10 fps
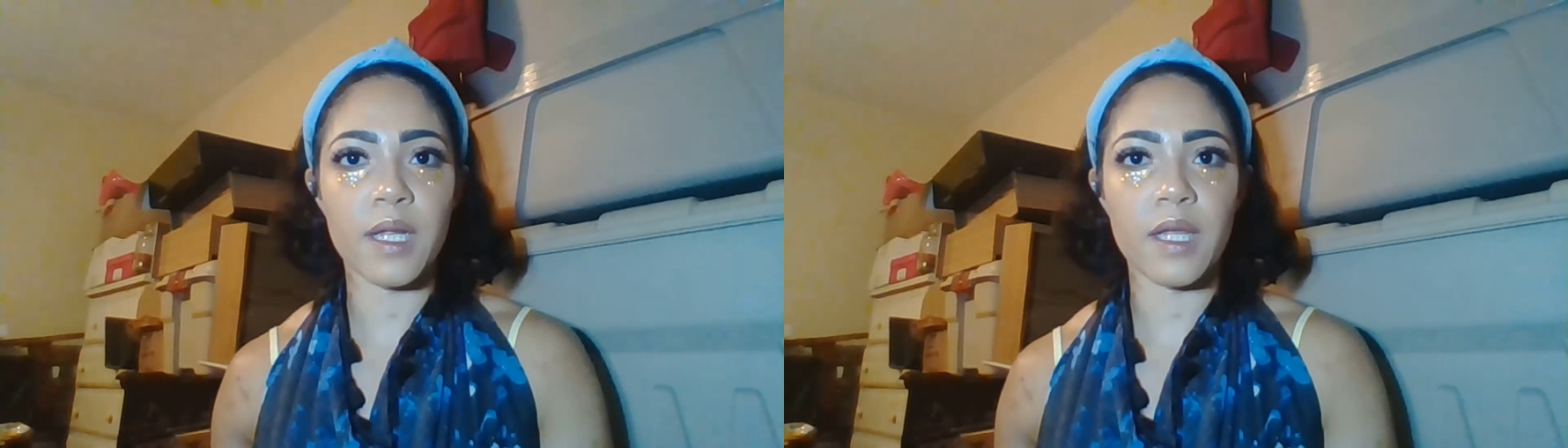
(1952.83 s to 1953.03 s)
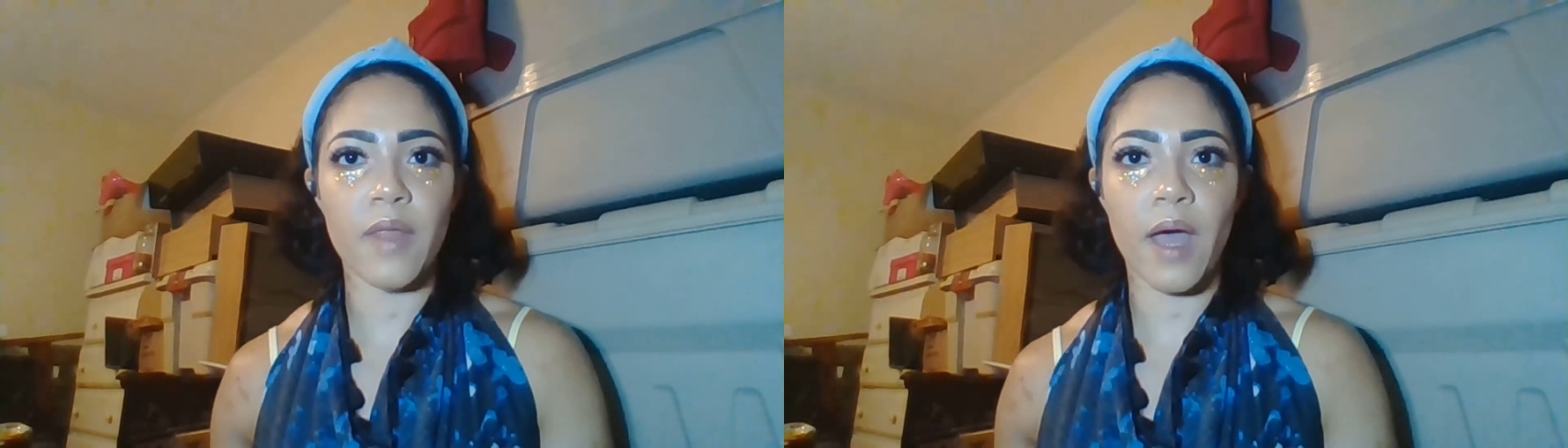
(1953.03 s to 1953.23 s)

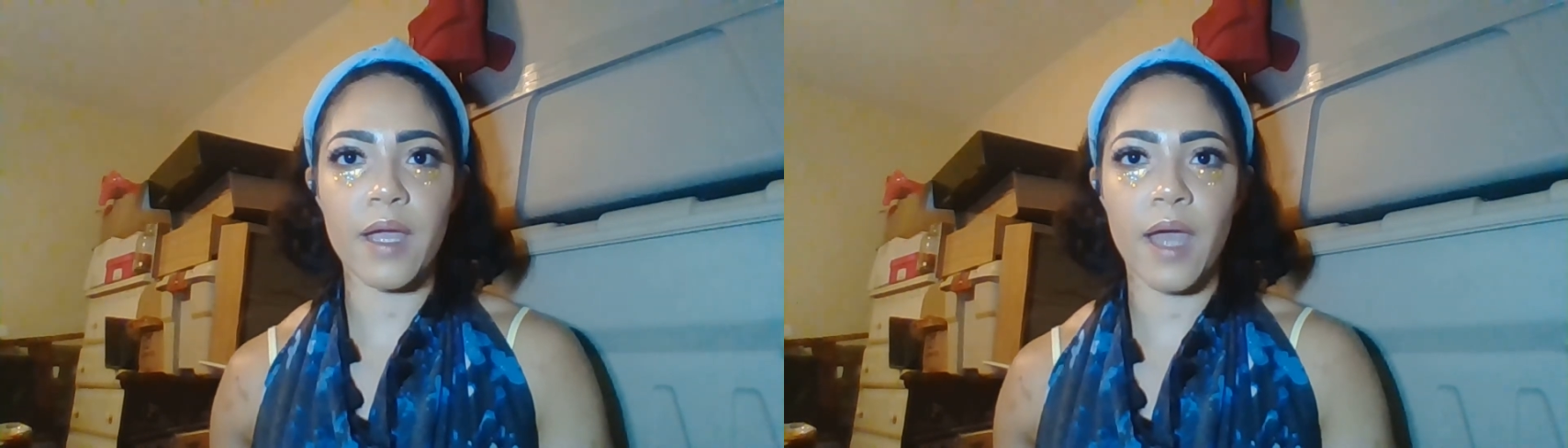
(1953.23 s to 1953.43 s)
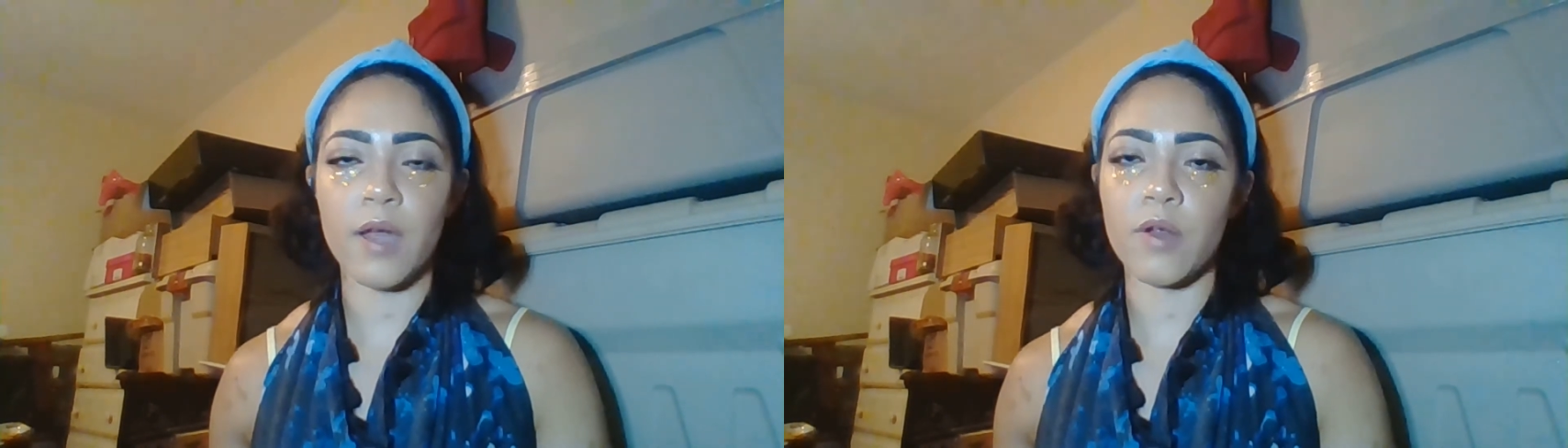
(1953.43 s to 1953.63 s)
in that
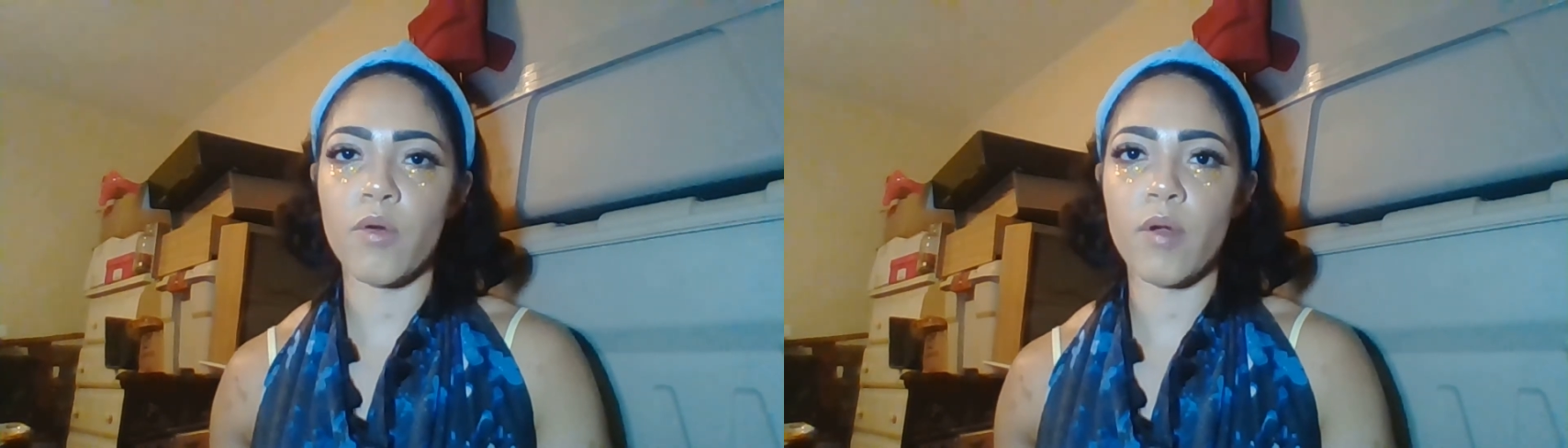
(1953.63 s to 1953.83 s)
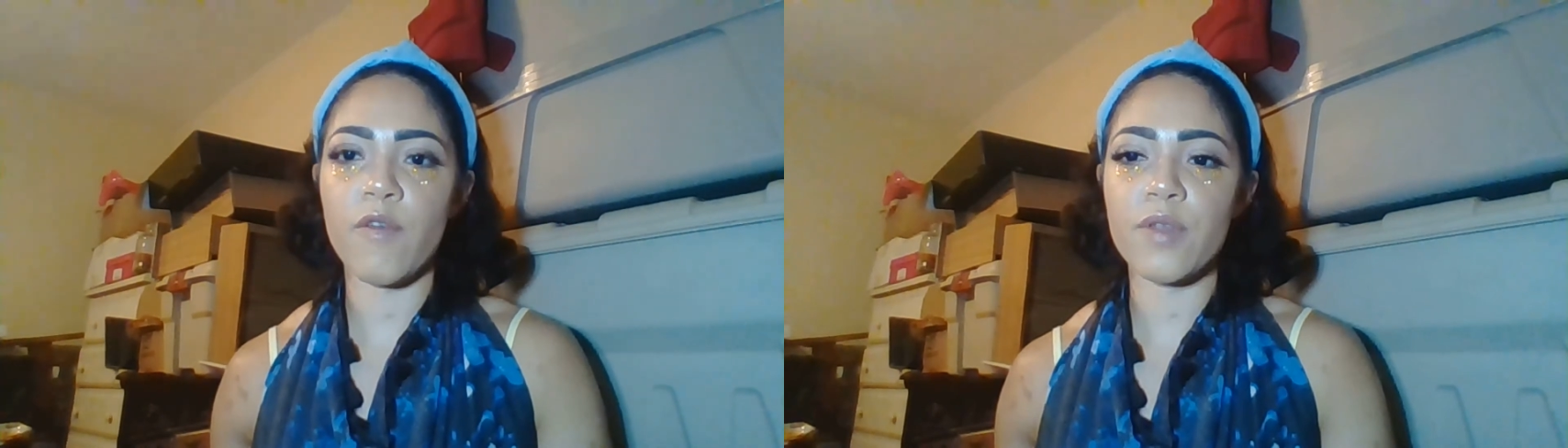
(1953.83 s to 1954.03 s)

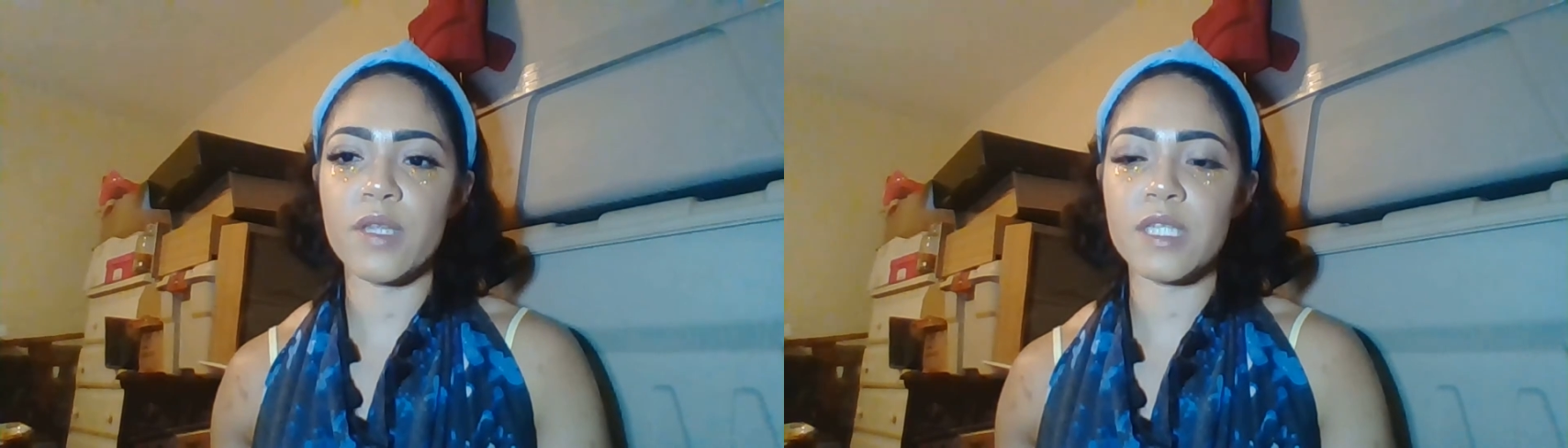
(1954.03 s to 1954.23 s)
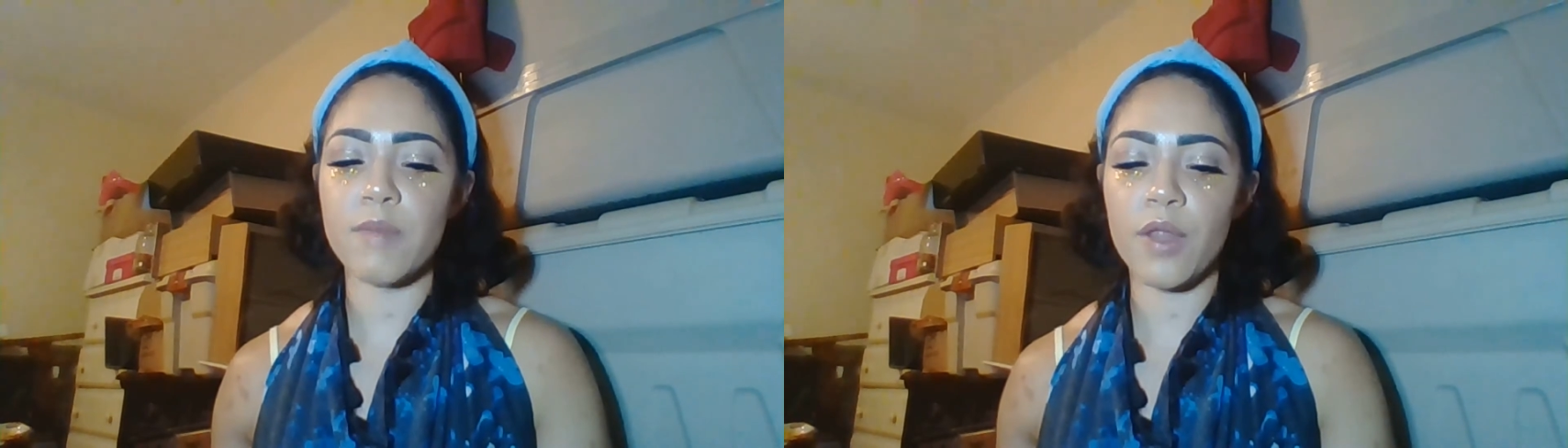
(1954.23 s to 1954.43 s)
category for
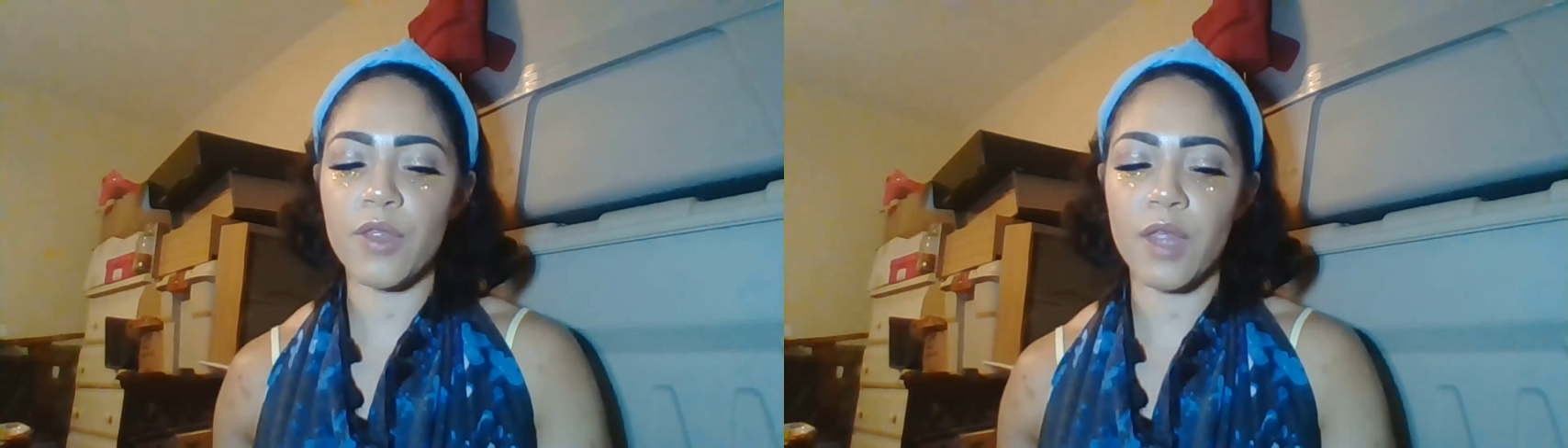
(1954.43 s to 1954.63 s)
this month.